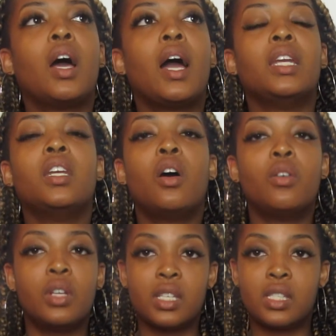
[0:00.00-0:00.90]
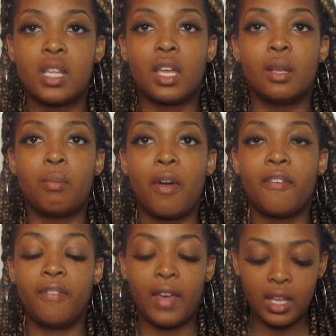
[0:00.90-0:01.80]
I noticed that my
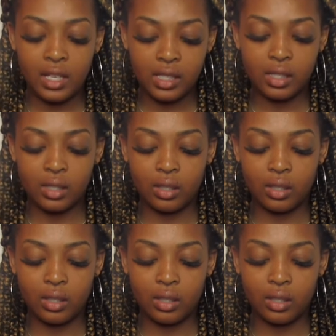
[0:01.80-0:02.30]
face,